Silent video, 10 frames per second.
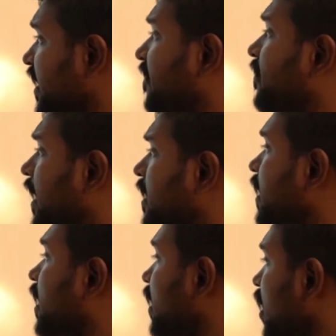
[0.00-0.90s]
in a way
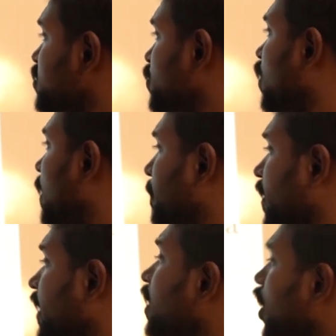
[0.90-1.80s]
that relates to
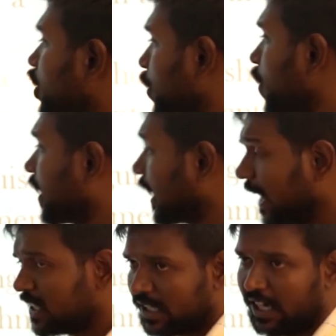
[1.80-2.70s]
company to your
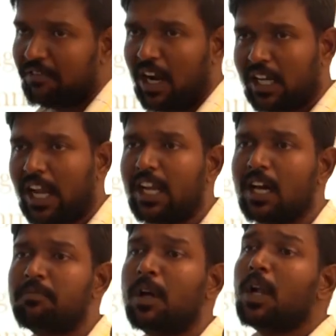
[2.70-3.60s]
client's need. What kind
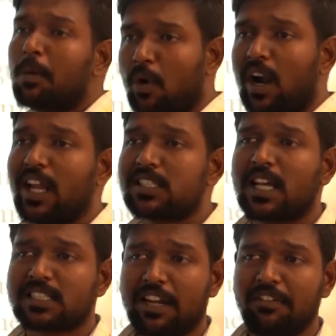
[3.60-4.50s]
of products
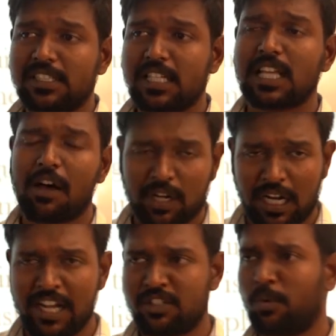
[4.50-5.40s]
or services our
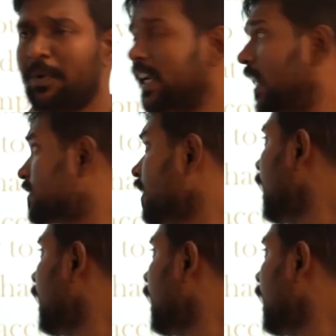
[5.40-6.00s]
clients should be needs